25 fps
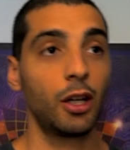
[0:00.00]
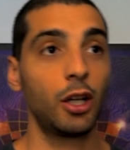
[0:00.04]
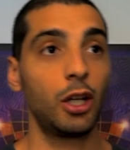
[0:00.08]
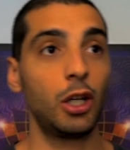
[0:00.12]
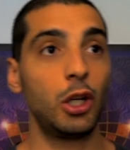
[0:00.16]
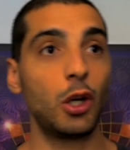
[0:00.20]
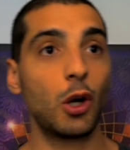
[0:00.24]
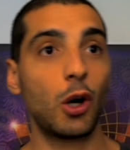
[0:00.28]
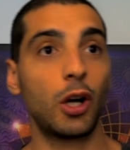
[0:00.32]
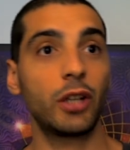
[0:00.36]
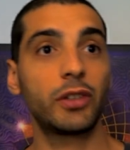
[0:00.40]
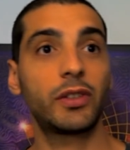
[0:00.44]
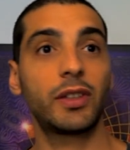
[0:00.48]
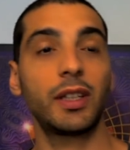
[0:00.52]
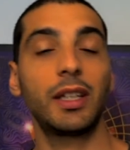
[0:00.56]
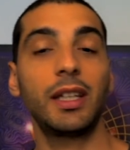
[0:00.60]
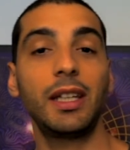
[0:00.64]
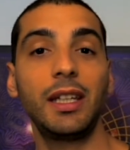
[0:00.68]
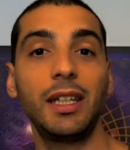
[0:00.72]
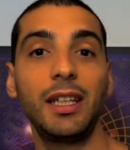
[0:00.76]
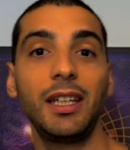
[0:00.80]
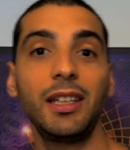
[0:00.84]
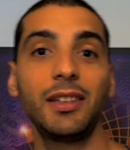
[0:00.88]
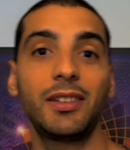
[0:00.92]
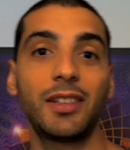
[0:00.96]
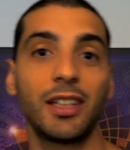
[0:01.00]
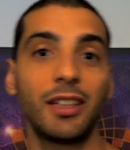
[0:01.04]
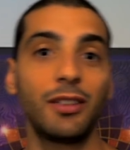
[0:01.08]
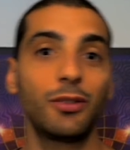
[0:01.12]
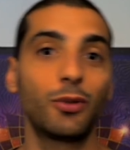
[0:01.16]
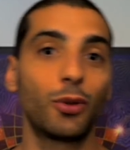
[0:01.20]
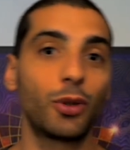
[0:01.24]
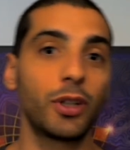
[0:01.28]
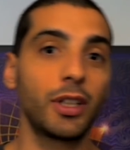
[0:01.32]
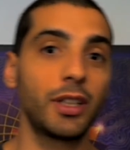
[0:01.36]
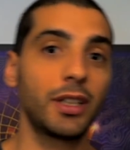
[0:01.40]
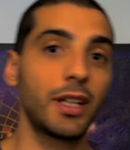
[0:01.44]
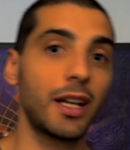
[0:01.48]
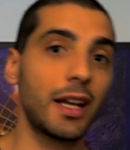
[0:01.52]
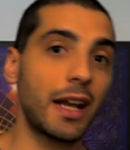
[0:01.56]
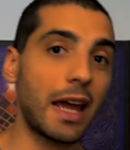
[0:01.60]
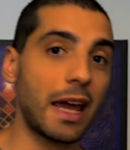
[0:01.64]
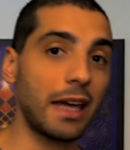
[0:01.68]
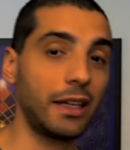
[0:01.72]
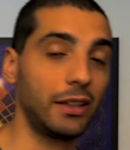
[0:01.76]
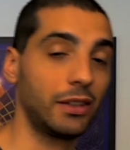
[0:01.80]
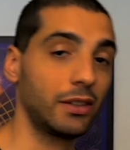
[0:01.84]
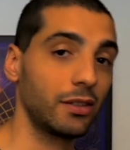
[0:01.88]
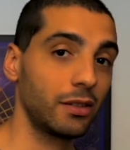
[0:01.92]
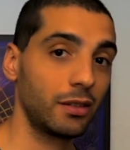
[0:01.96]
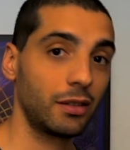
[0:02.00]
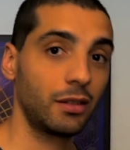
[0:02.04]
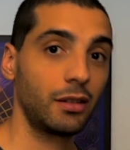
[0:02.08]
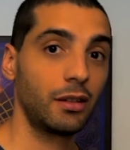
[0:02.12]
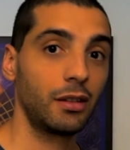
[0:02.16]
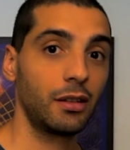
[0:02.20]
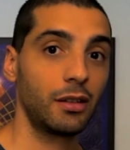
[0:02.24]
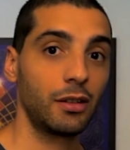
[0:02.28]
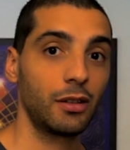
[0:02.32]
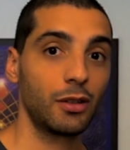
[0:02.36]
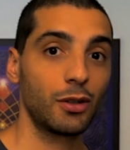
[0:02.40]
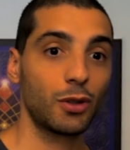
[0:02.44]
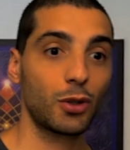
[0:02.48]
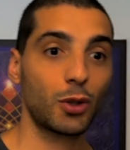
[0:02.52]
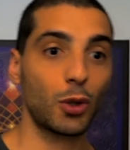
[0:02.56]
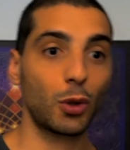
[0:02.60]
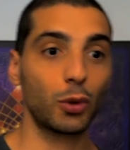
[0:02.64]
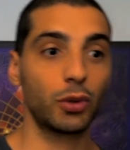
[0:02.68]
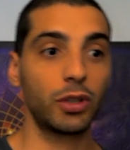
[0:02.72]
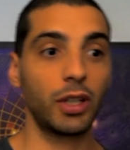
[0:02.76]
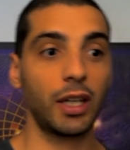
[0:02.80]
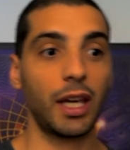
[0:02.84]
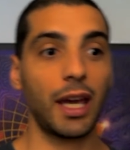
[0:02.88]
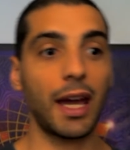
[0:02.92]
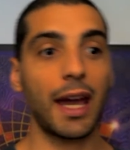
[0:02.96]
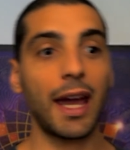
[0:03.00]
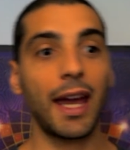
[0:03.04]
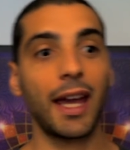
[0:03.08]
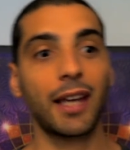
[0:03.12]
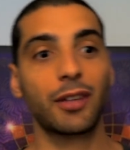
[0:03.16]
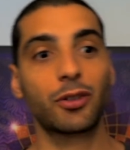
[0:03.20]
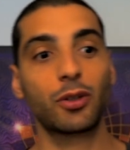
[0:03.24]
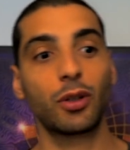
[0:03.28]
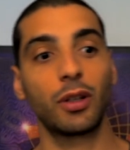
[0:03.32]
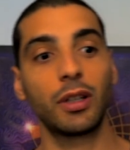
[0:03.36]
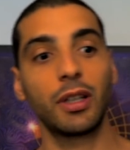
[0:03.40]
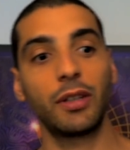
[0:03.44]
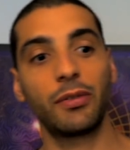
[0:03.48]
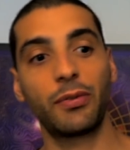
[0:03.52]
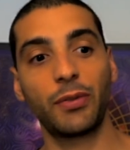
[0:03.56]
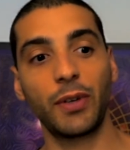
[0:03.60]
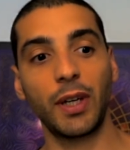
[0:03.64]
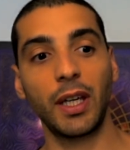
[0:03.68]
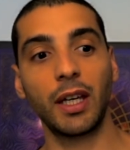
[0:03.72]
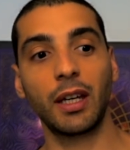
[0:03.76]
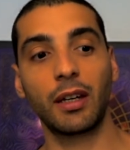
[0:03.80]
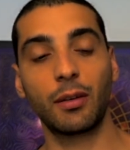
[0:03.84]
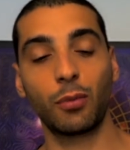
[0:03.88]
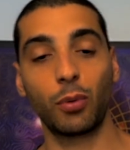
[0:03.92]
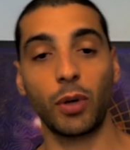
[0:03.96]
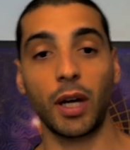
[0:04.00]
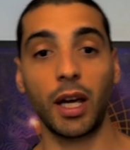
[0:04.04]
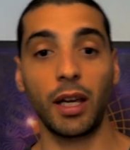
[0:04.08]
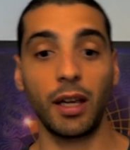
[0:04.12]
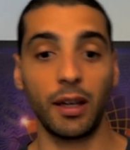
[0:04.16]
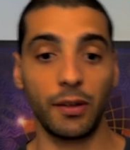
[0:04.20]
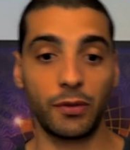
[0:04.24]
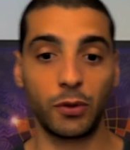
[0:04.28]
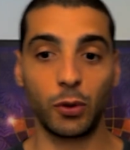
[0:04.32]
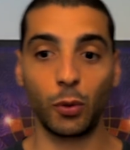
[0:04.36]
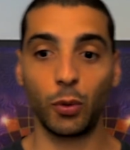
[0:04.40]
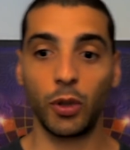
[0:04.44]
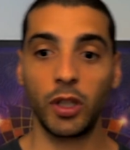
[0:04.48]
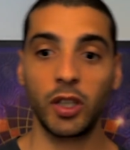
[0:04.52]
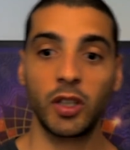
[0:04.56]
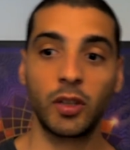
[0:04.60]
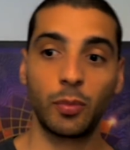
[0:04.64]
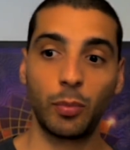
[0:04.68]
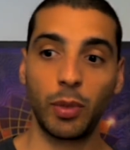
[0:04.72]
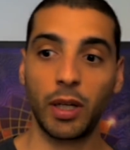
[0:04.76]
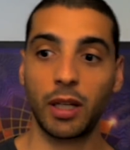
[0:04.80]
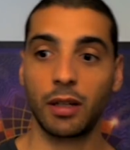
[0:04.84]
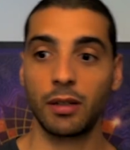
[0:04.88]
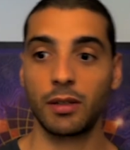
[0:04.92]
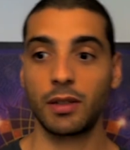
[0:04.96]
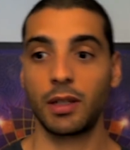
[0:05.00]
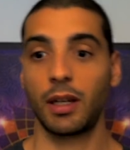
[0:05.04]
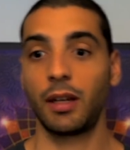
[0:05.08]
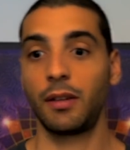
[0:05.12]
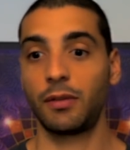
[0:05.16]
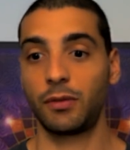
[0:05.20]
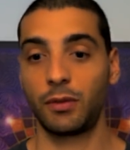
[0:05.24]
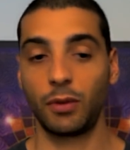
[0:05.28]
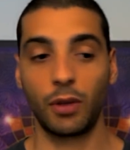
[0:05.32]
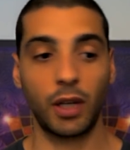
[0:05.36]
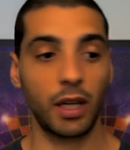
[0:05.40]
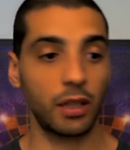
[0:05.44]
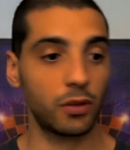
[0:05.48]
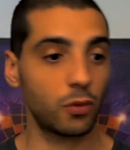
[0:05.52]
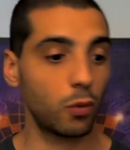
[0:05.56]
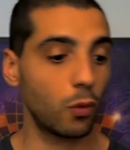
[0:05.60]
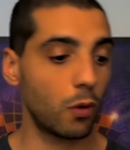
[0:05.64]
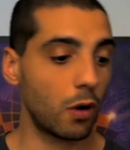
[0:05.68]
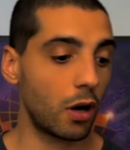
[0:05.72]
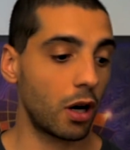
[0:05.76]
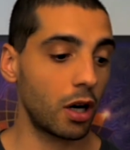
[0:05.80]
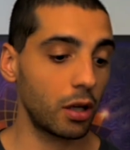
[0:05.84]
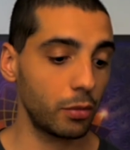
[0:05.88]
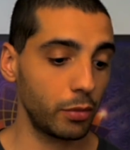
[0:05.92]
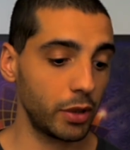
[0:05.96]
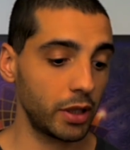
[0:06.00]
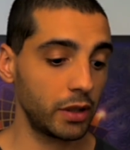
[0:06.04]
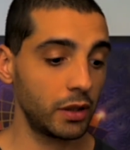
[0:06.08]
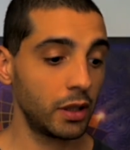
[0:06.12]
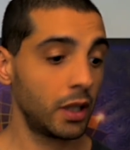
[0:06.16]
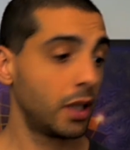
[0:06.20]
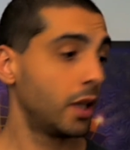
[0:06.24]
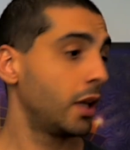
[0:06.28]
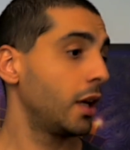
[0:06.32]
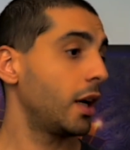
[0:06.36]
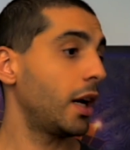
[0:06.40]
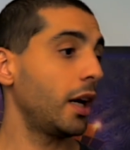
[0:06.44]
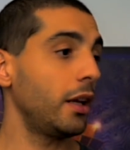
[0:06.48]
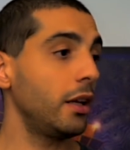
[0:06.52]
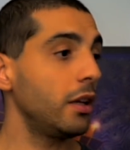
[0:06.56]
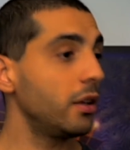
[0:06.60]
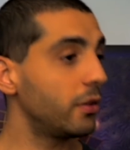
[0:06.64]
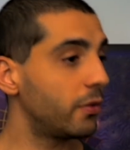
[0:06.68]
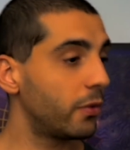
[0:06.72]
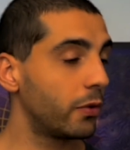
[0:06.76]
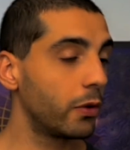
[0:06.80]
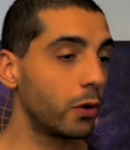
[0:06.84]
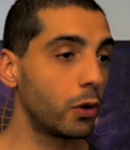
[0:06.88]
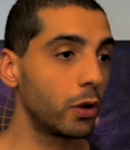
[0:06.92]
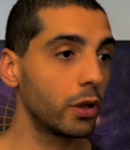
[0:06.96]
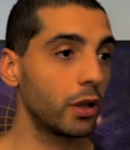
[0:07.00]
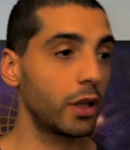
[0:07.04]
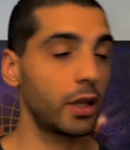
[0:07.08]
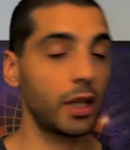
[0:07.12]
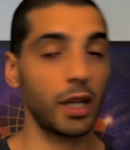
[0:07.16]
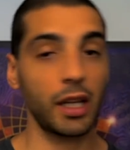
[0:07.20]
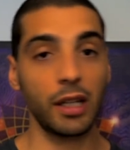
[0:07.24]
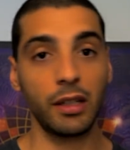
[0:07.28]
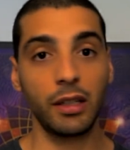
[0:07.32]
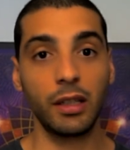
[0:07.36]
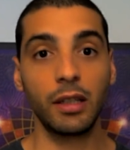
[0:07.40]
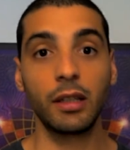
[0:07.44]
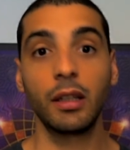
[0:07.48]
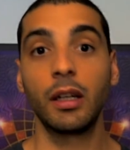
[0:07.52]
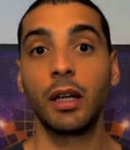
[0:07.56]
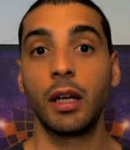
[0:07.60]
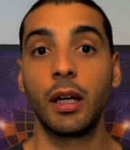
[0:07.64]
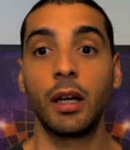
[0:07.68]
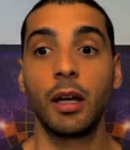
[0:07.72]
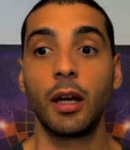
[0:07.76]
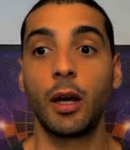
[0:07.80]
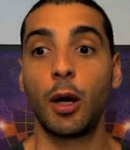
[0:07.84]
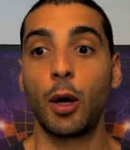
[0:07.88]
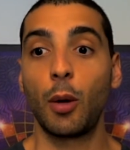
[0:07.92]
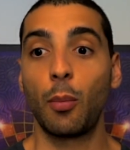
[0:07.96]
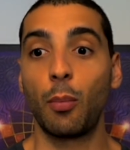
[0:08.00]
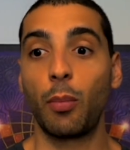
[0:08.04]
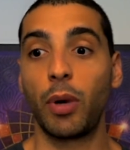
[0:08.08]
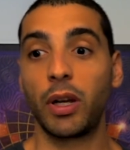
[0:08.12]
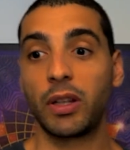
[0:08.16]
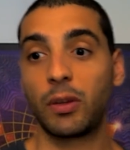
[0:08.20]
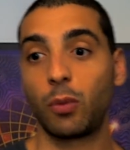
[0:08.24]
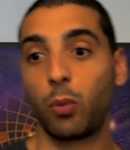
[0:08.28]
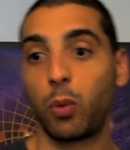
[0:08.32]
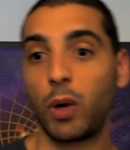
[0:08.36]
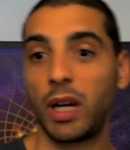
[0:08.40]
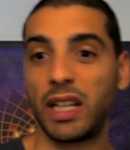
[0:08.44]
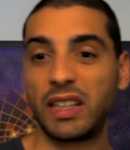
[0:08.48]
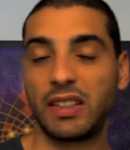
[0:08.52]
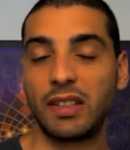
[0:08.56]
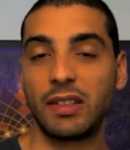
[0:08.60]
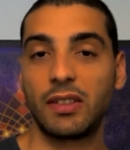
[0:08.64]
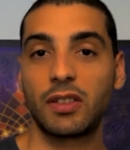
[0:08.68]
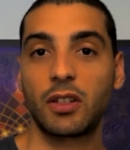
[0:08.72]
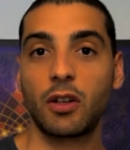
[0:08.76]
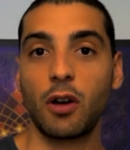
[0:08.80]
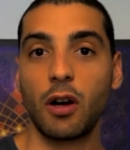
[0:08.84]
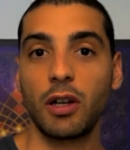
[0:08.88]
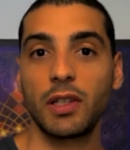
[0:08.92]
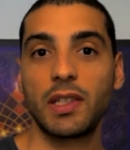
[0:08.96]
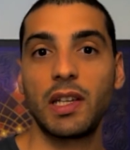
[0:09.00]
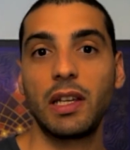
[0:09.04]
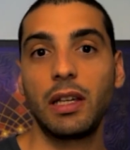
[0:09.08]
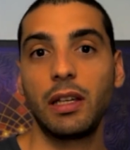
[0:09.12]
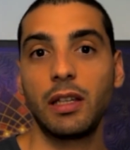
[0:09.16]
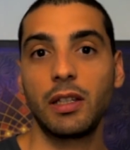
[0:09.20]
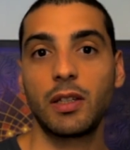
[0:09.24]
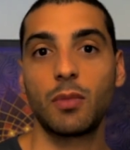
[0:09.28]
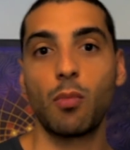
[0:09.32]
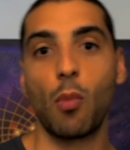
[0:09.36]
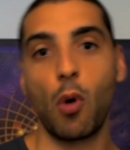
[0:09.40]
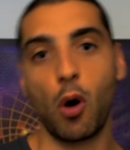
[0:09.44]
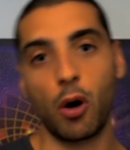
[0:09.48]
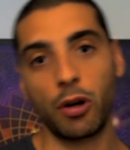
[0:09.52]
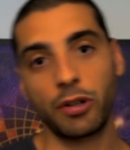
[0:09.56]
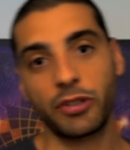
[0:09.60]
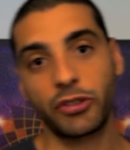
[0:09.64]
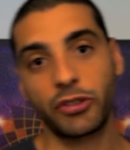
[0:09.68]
not eating during the night. So they actually think, well, I have to eat because I have to get warm and I need food and I need... But what is causing is more